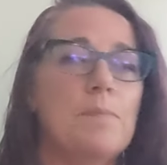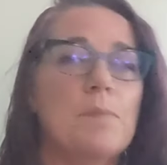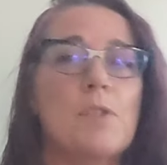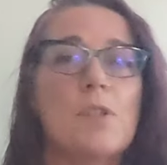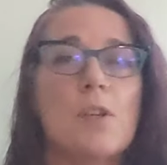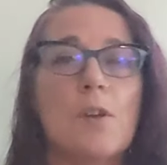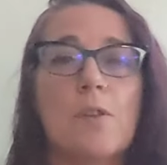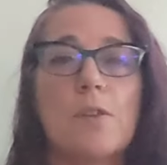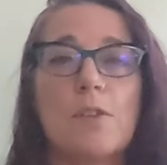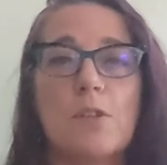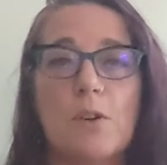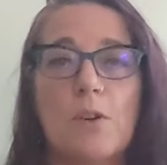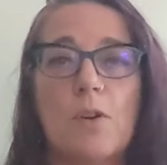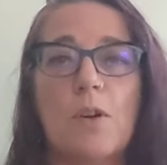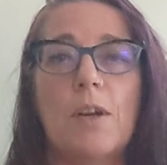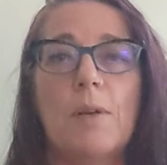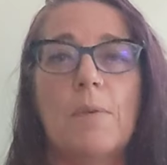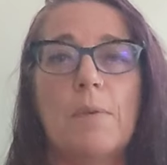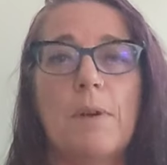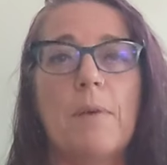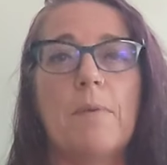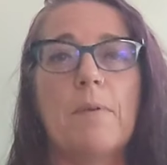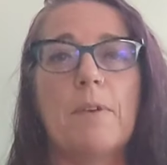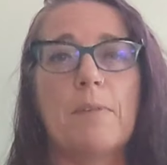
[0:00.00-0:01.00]
So the
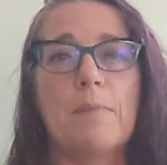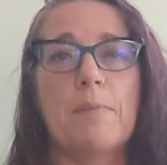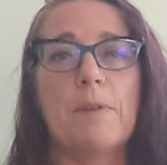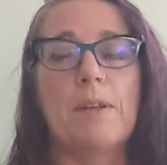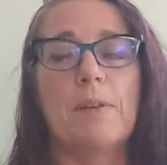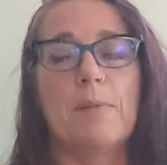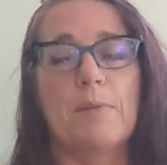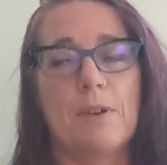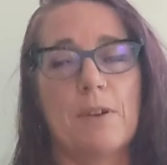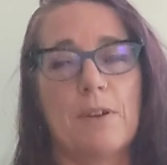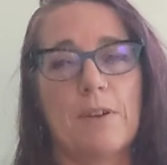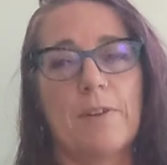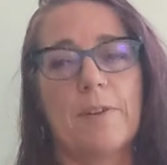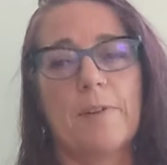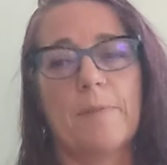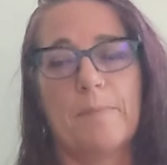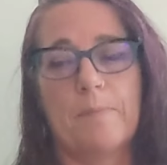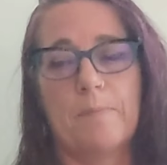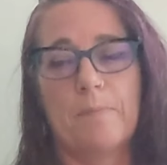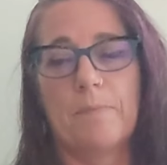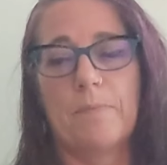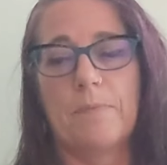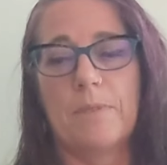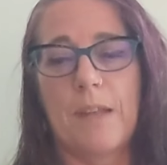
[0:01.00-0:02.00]
toy went with me to work.
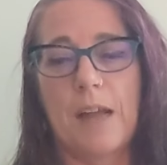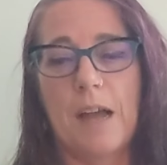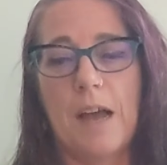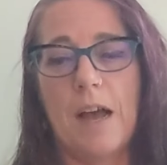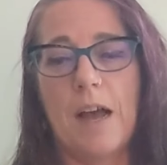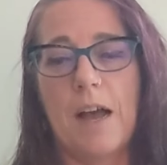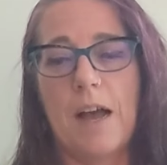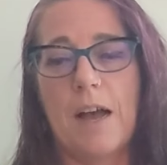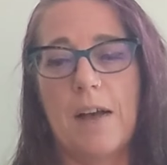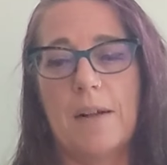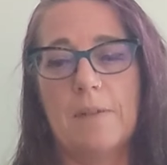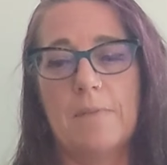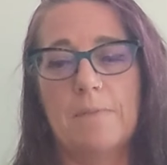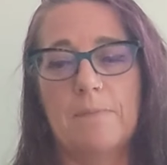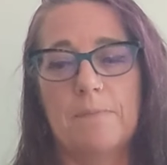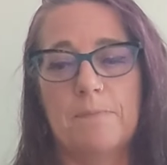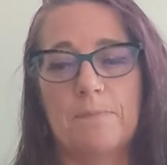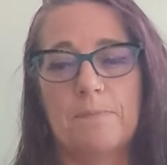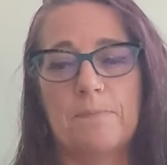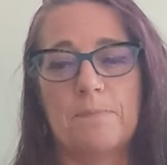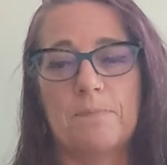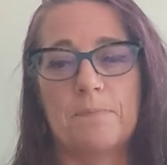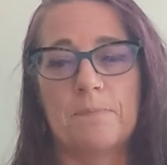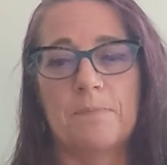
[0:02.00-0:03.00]

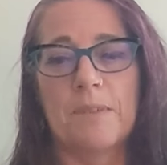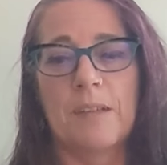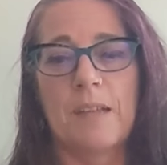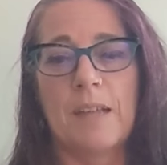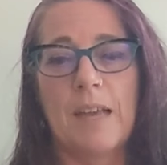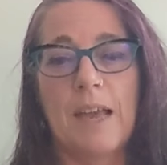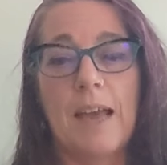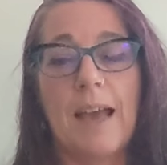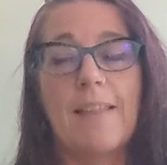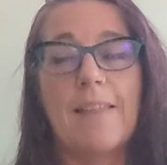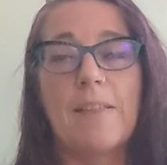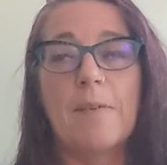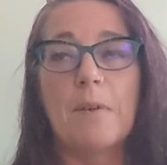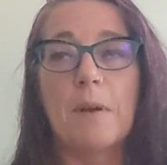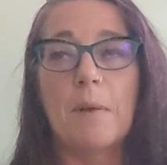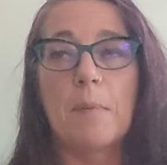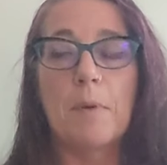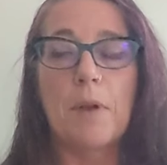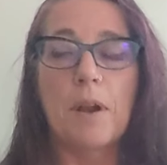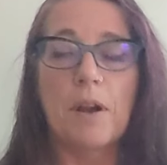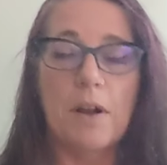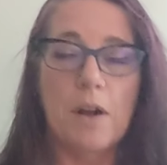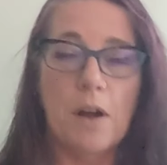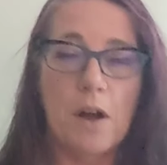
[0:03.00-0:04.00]
And then when I
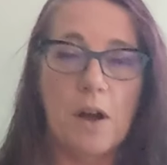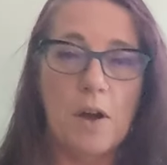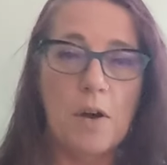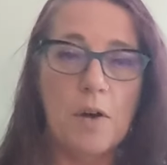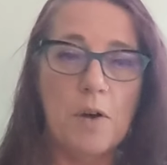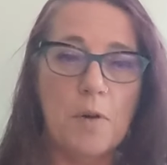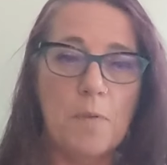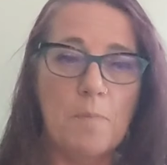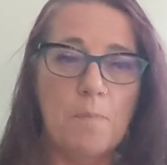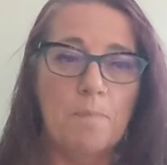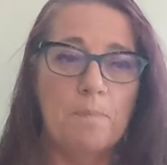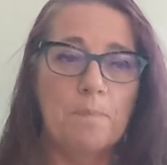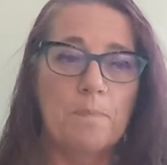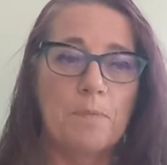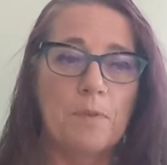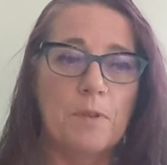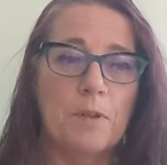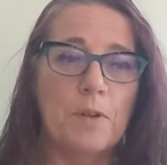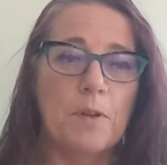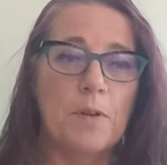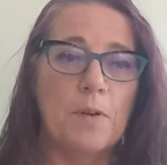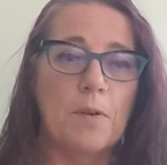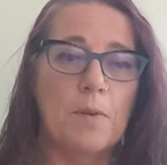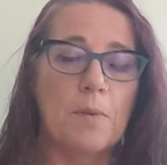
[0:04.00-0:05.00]
brought it home,
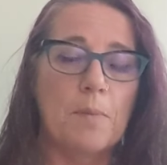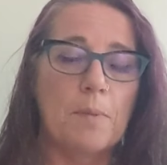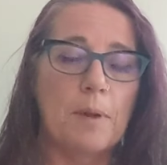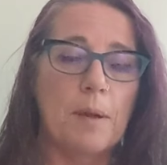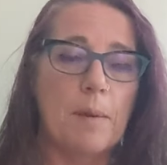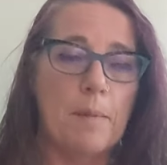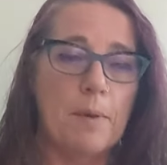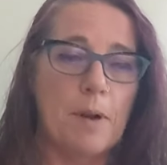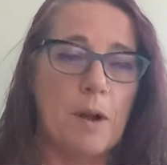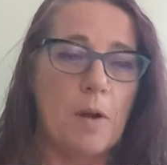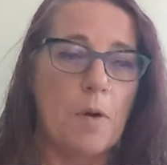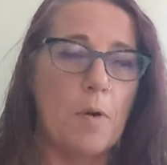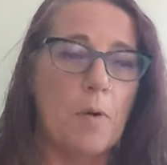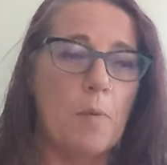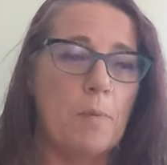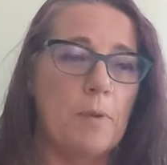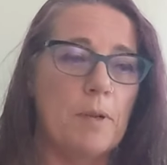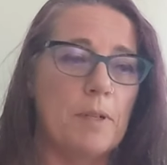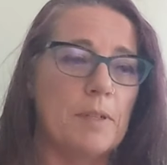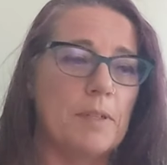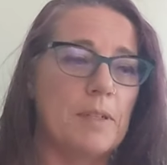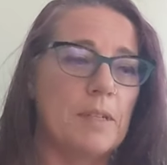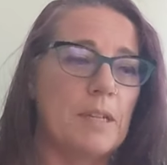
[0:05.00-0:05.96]
you know, I'm coming home,